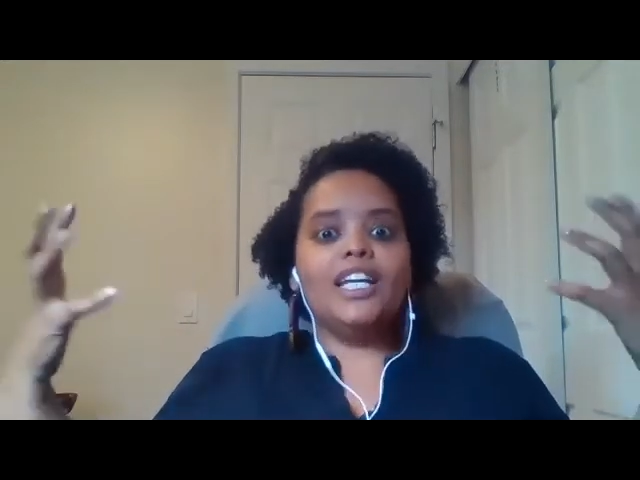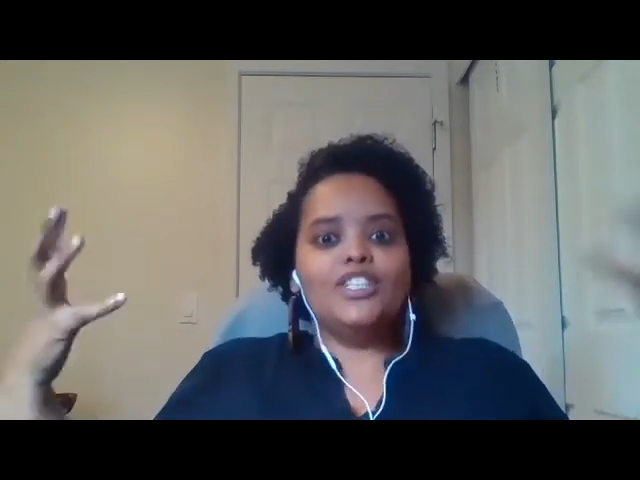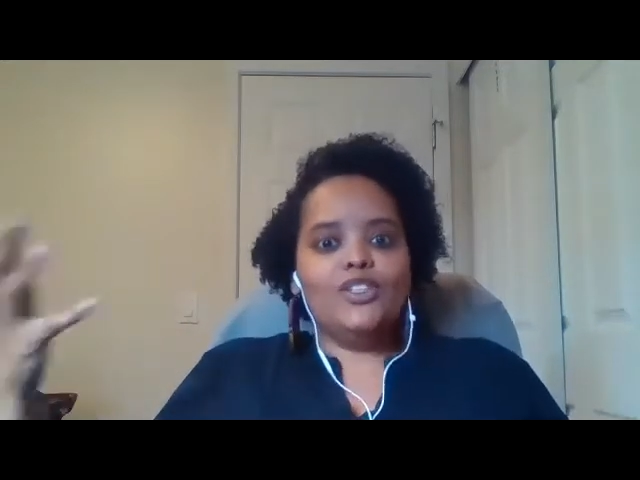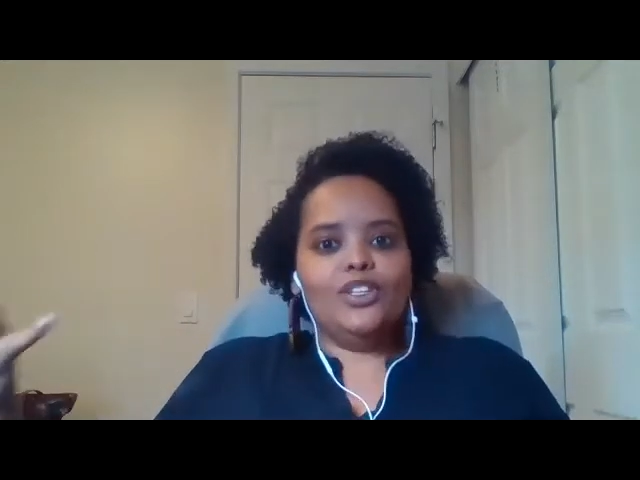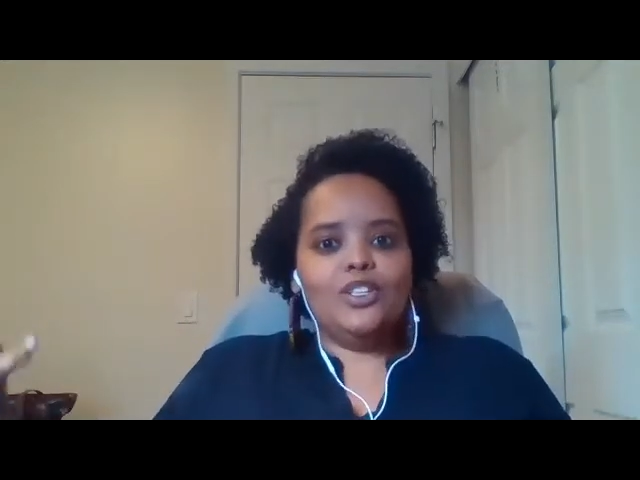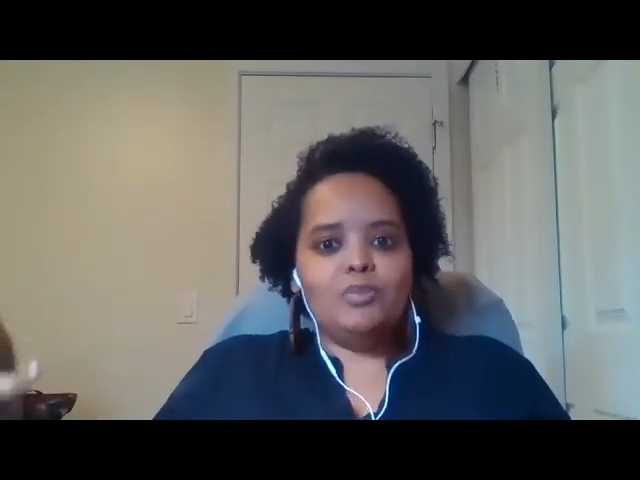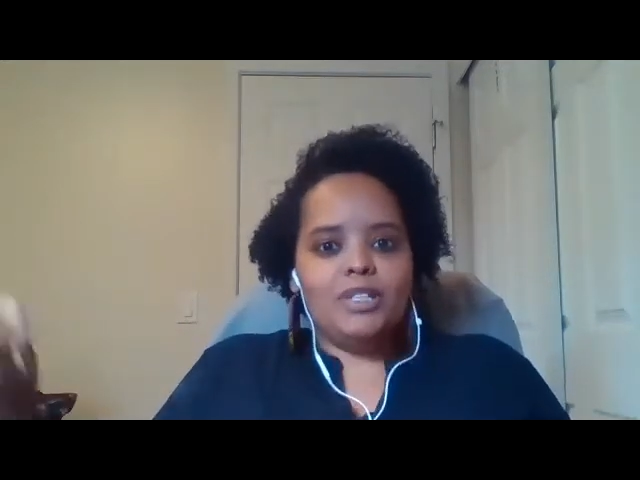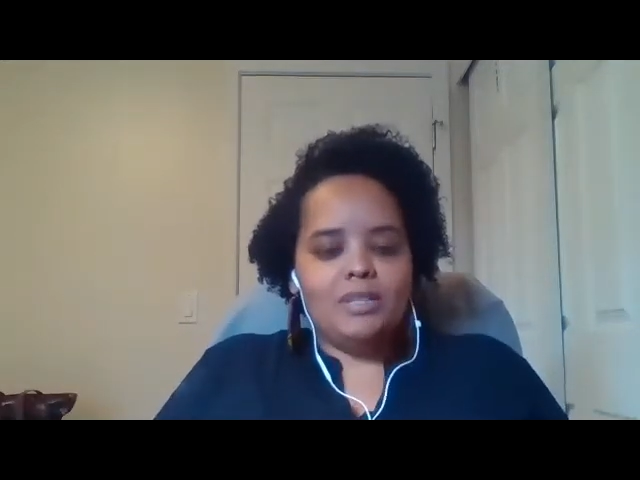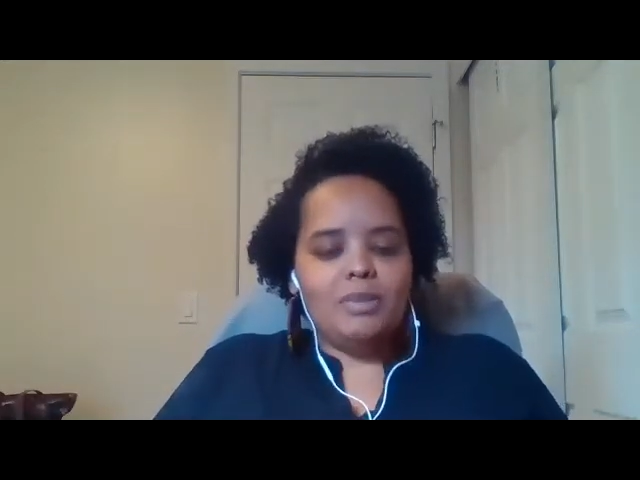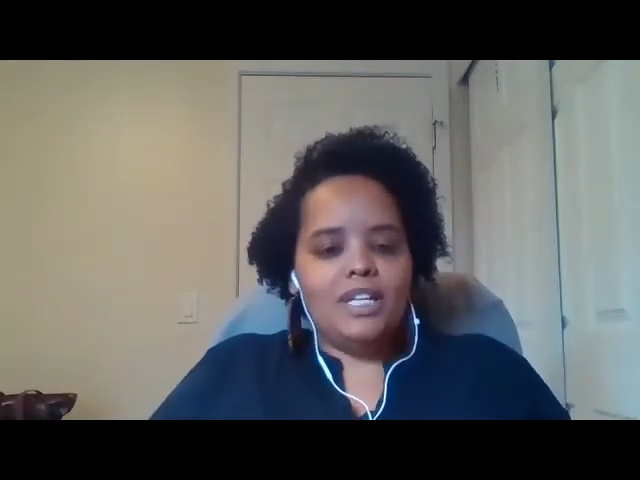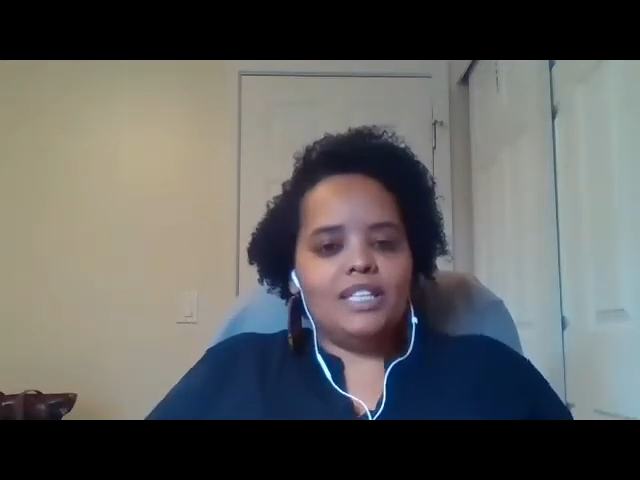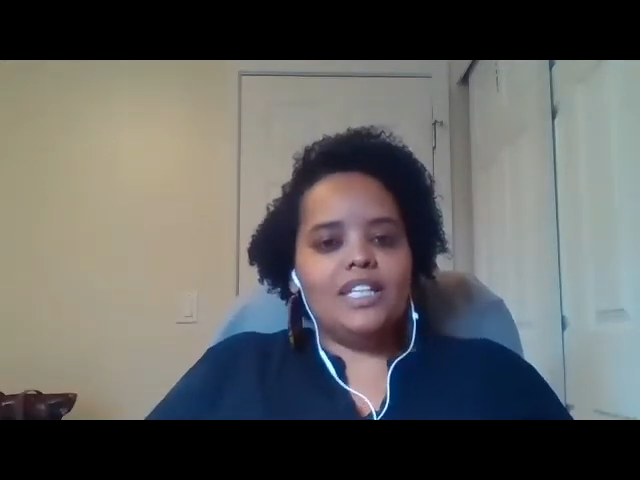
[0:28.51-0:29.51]
And so there's been
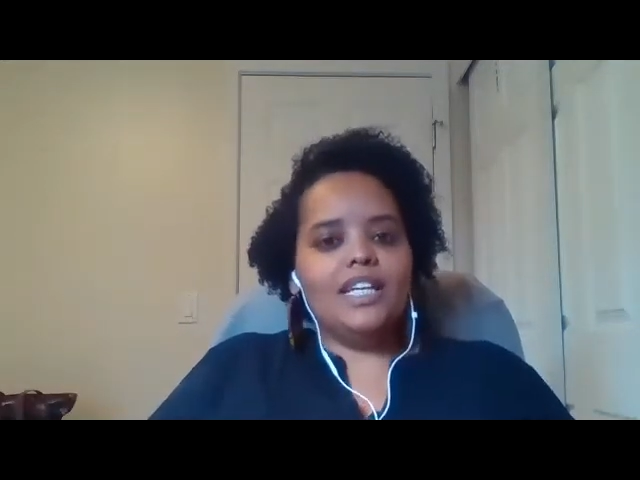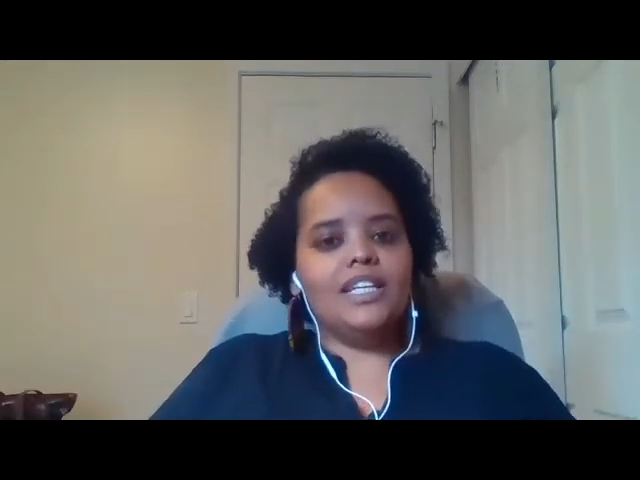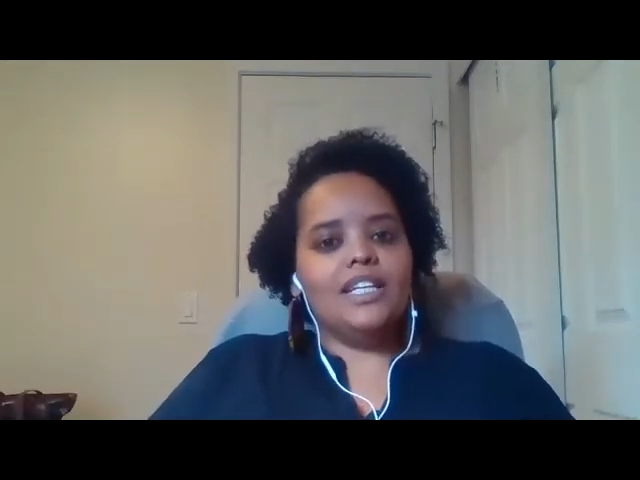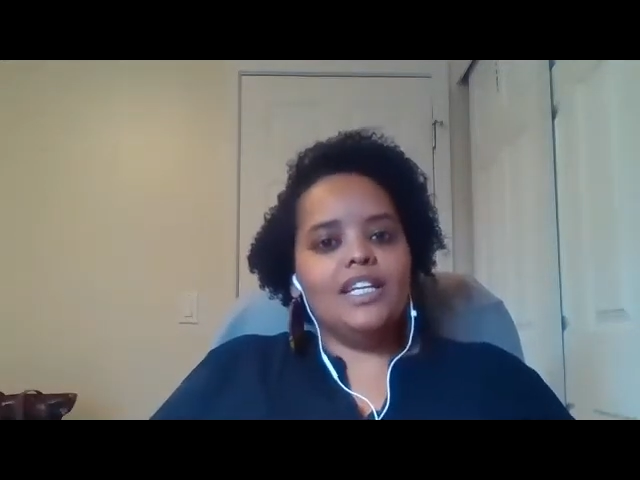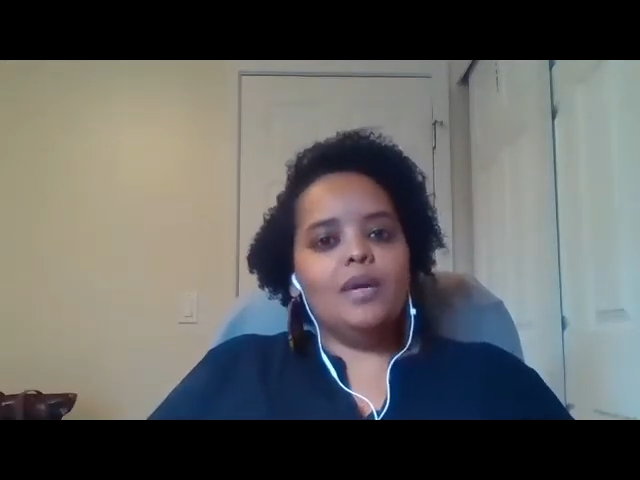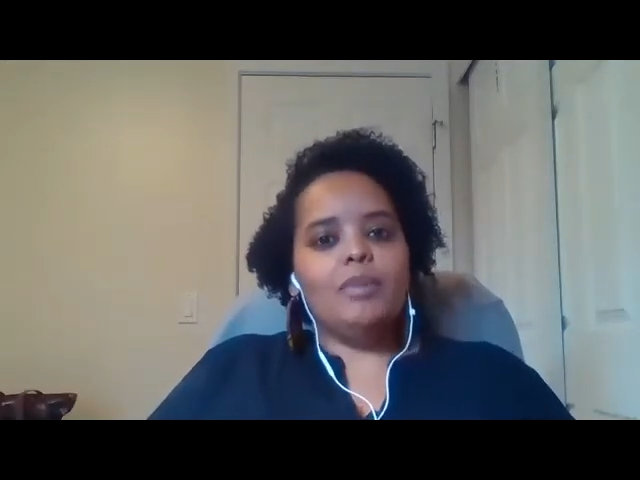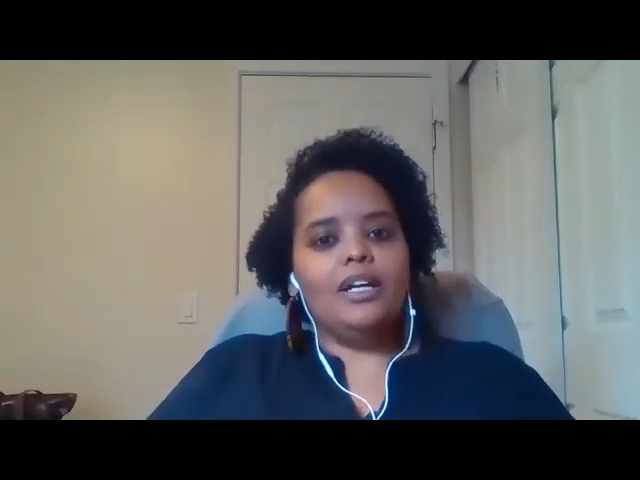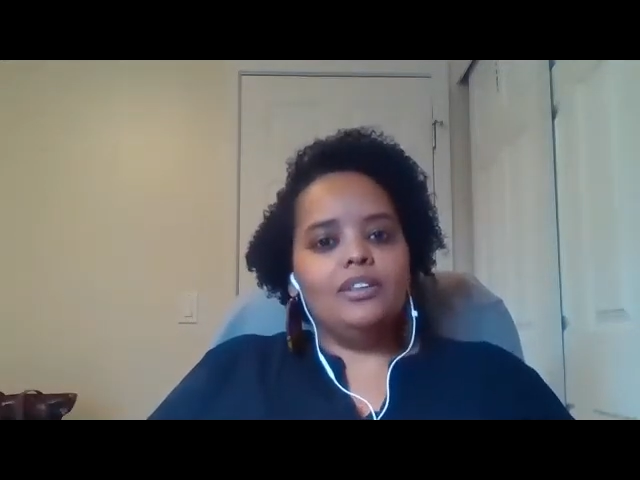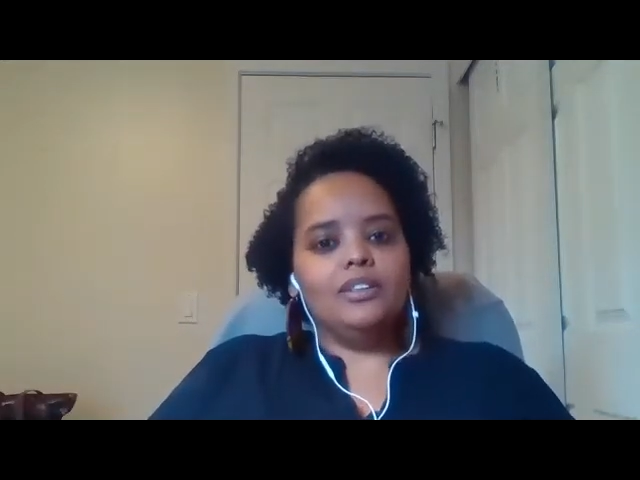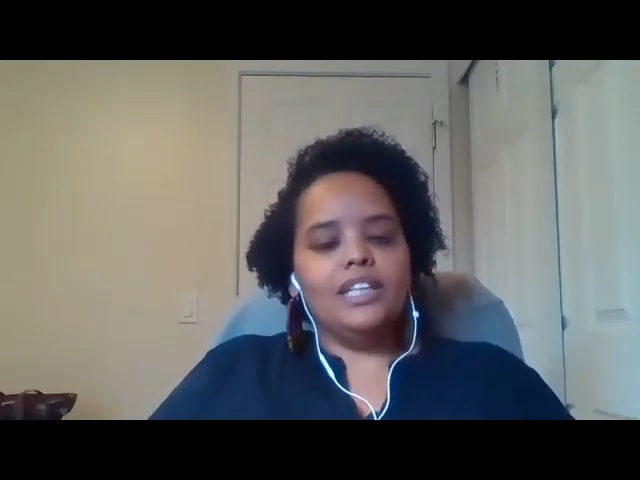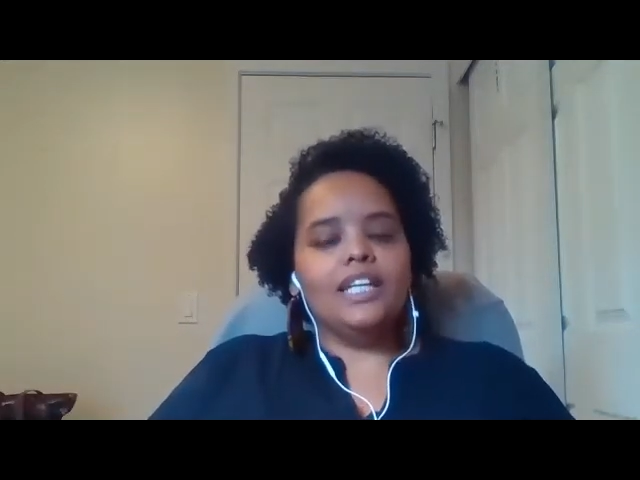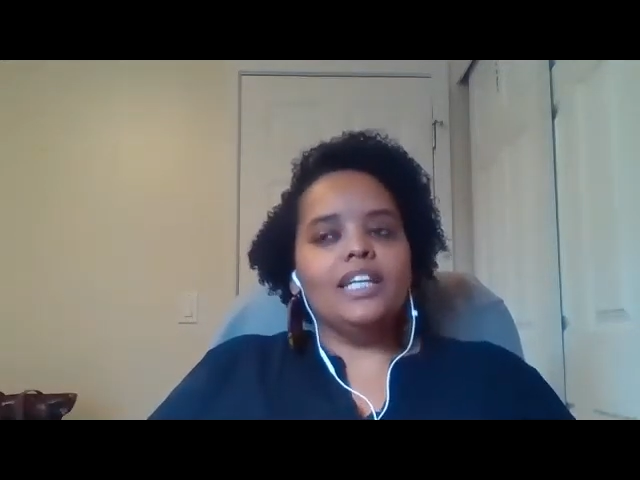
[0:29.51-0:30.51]
some anxiety
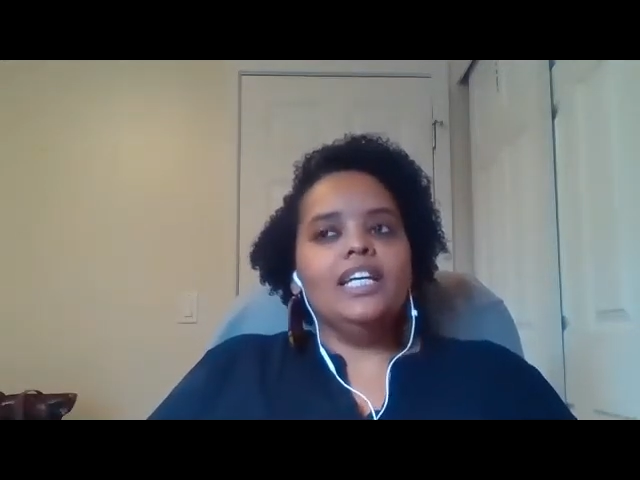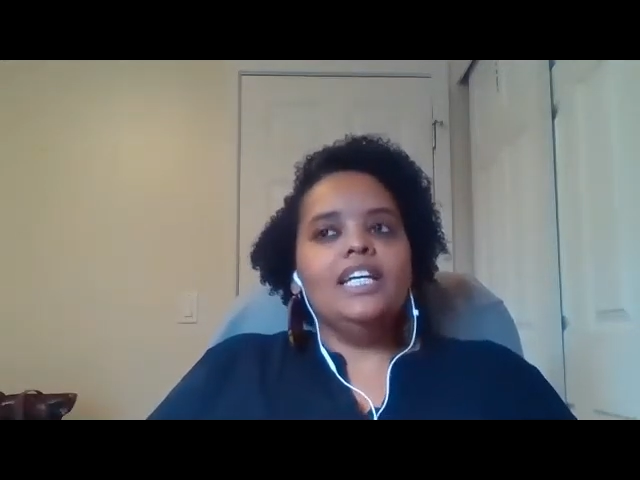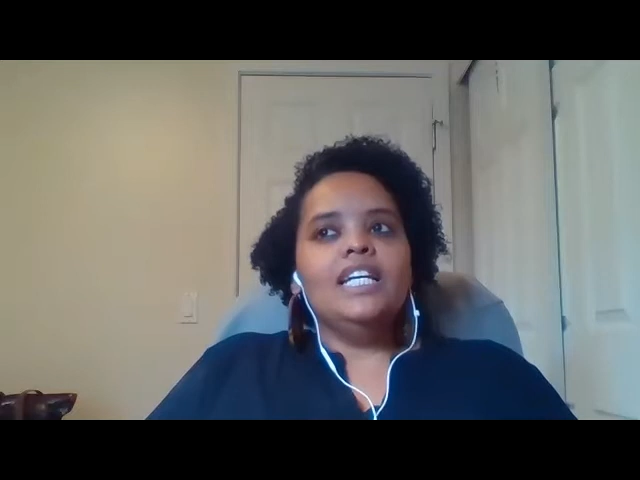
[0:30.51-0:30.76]
about like